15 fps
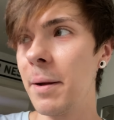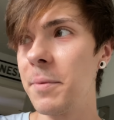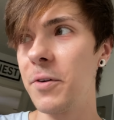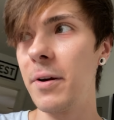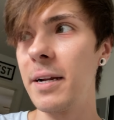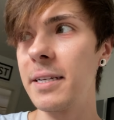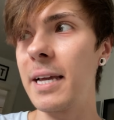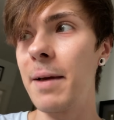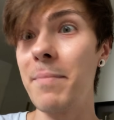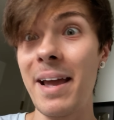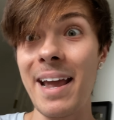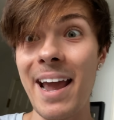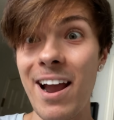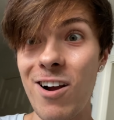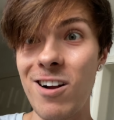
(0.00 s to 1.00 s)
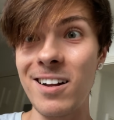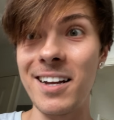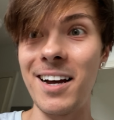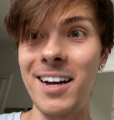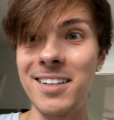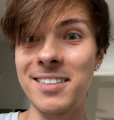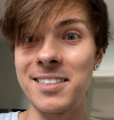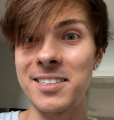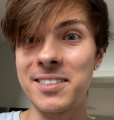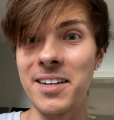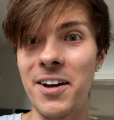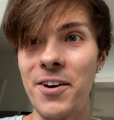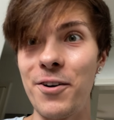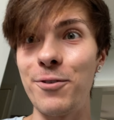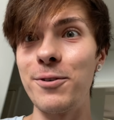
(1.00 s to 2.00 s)
I'm going to get my hair cut.
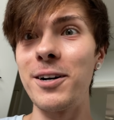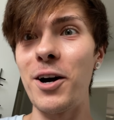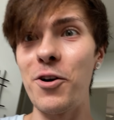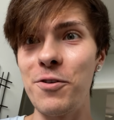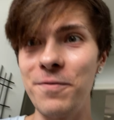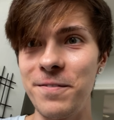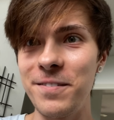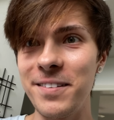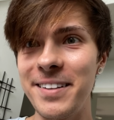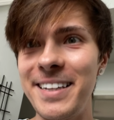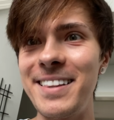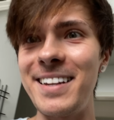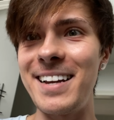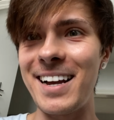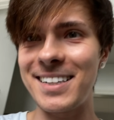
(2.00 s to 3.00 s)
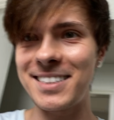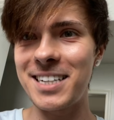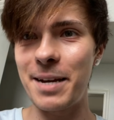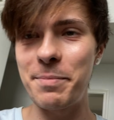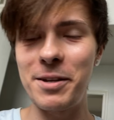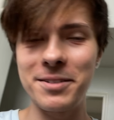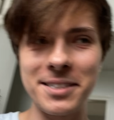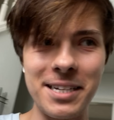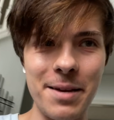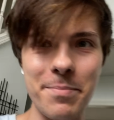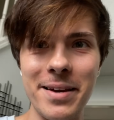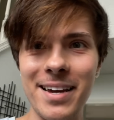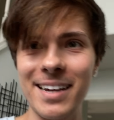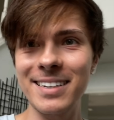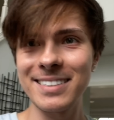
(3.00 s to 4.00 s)
So hopefully the next time you see
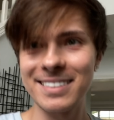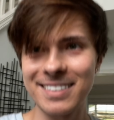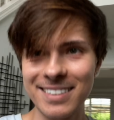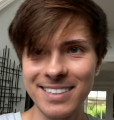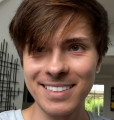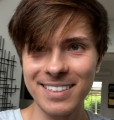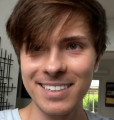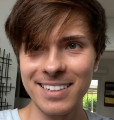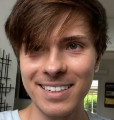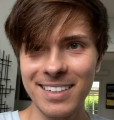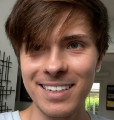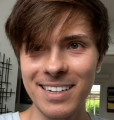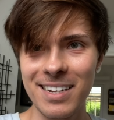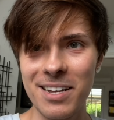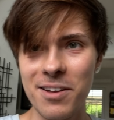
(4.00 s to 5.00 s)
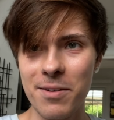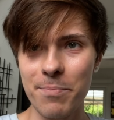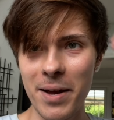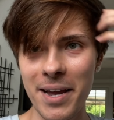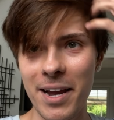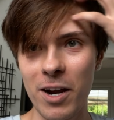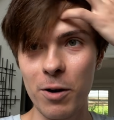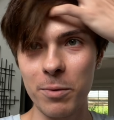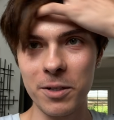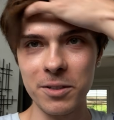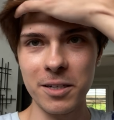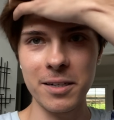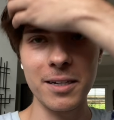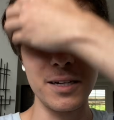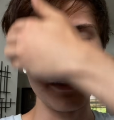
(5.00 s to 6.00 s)
me, my hair will
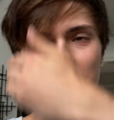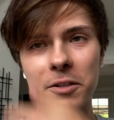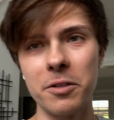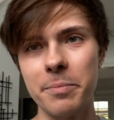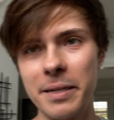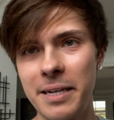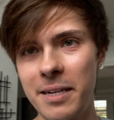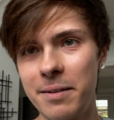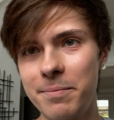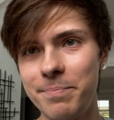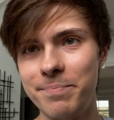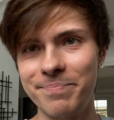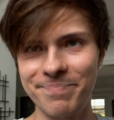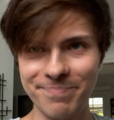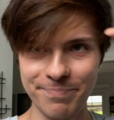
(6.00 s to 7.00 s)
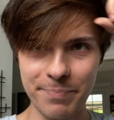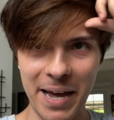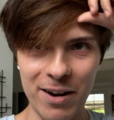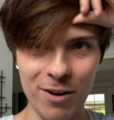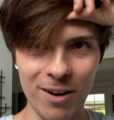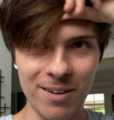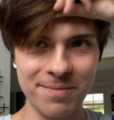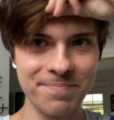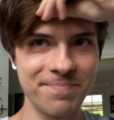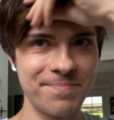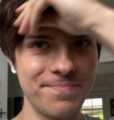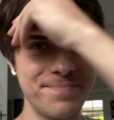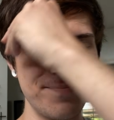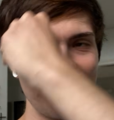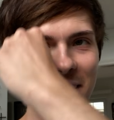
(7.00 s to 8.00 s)
look a little bit better
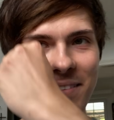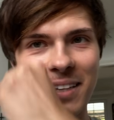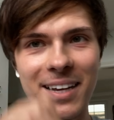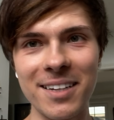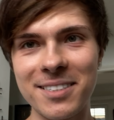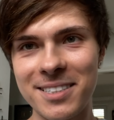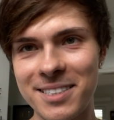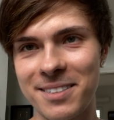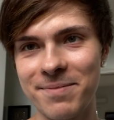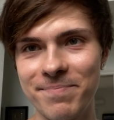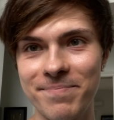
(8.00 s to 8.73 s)
than this.